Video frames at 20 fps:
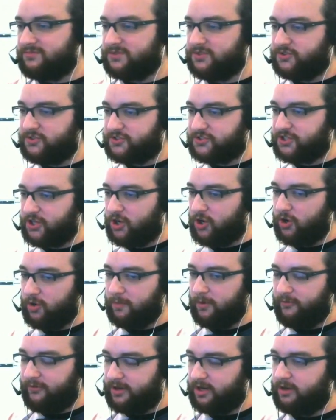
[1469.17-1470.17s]
So
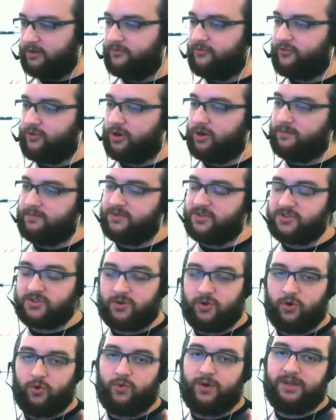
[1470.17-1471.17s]
moving on from the
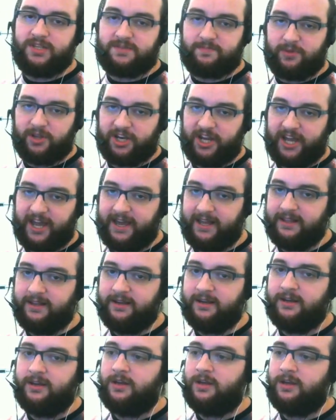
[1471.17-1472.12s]
school and Splithead,